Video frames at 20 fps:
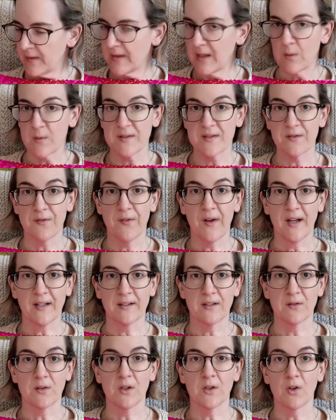there was a
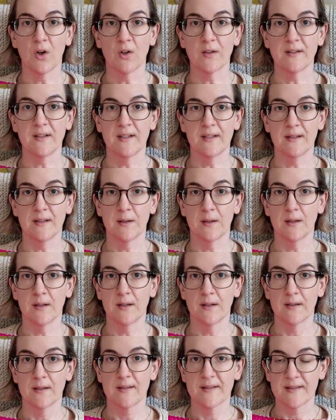factory knot in
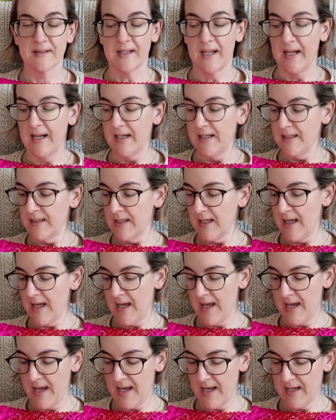the skein,
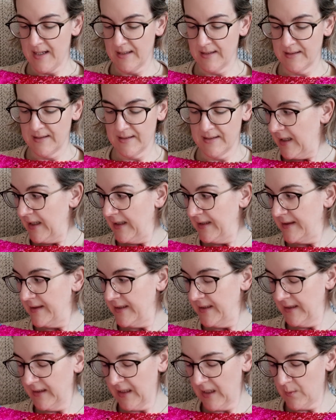and I
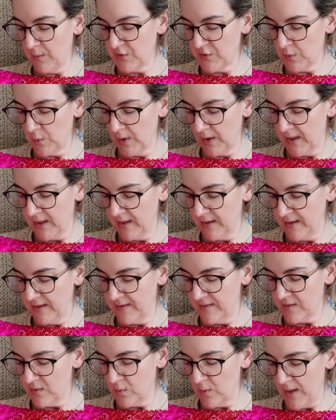think I was working
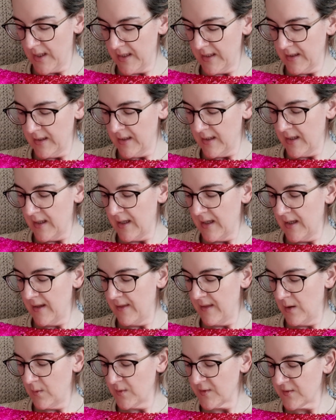this way
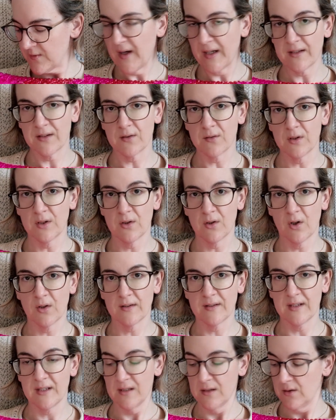and there was factory
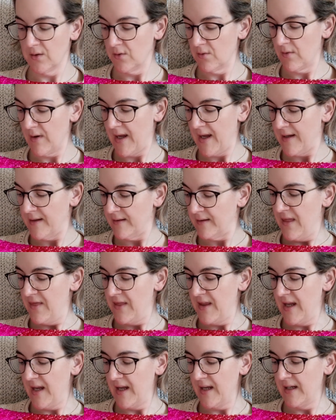knot in the red,
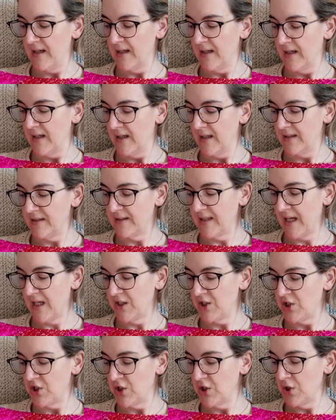and they
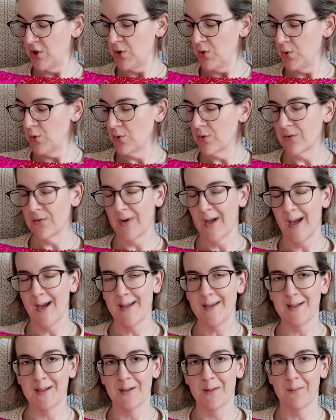attached new
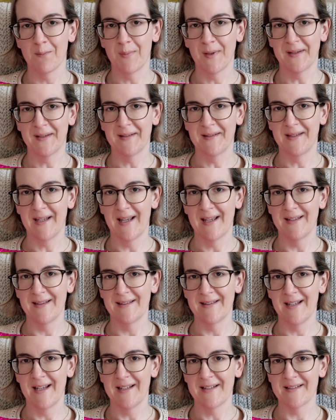red, but
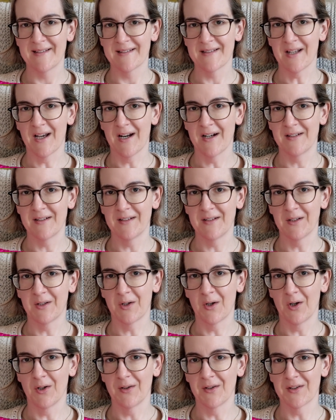then they started the
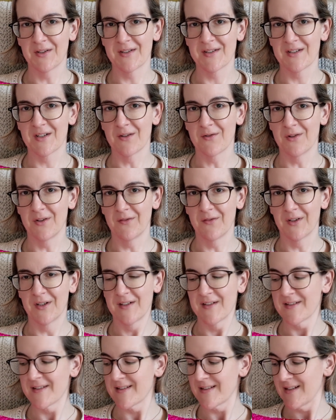colors
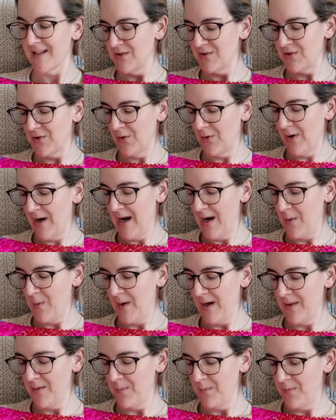reverse. So I
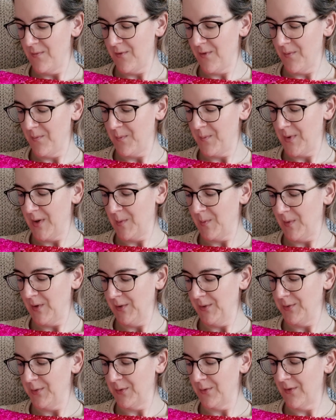went from
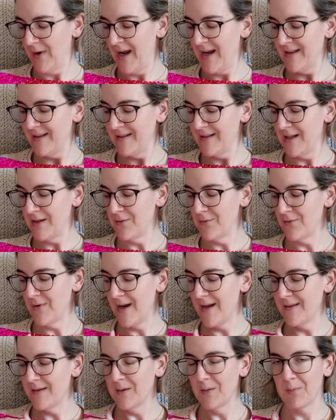purple to red, then
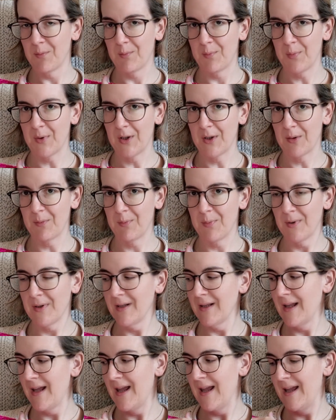red,
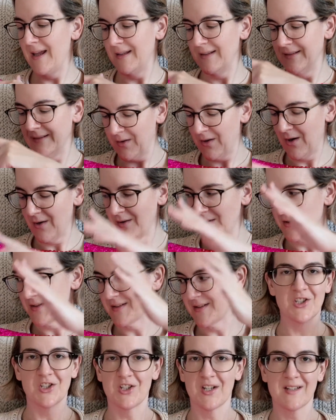purple, and
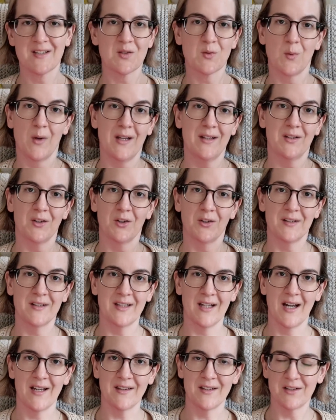colors just went on
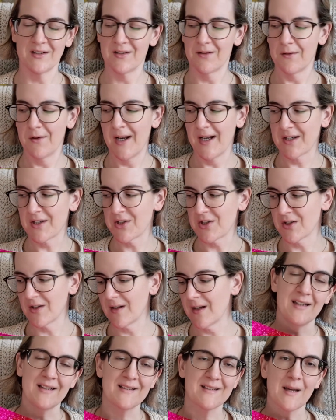the other
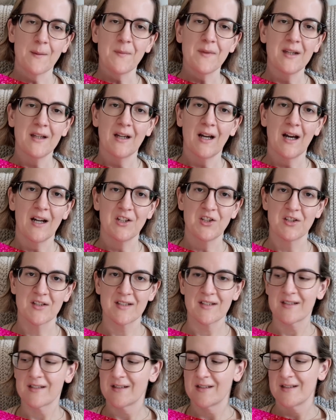direction. It's something I
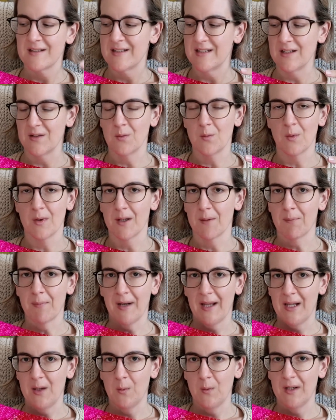just didn't want to
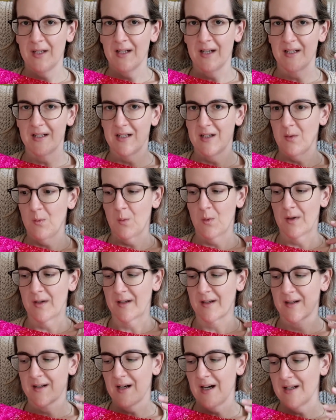play with. I didn't want
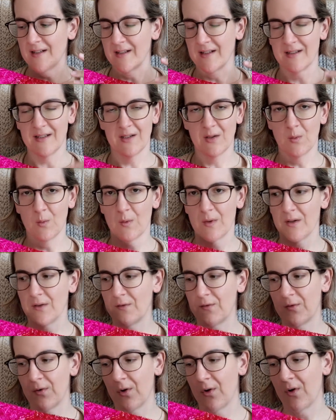to cut, I didn't want to
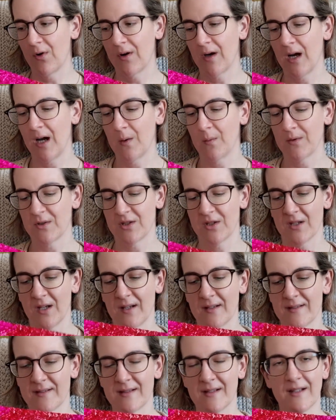frog. I was
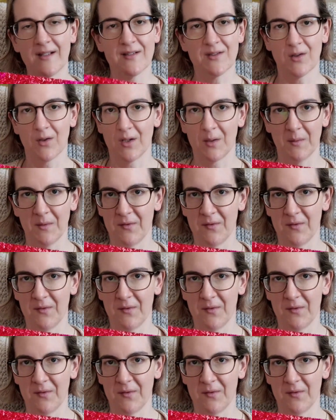just, it's gonna be